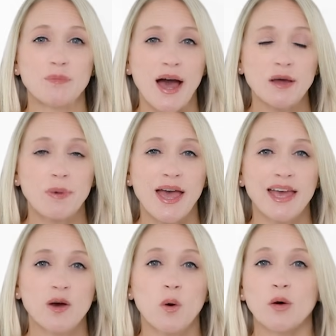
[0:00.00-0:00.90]
back
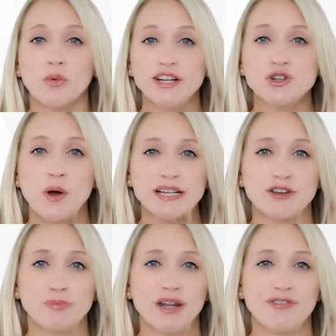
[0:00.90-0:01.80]
pay or
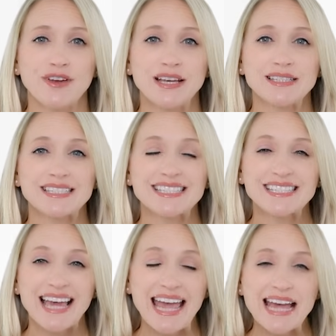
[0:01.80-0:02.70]
retroactive benefits
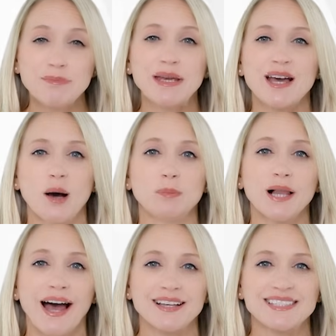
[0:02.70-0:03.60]
can be
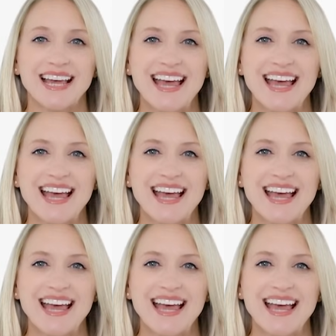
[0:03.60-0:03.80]
complex.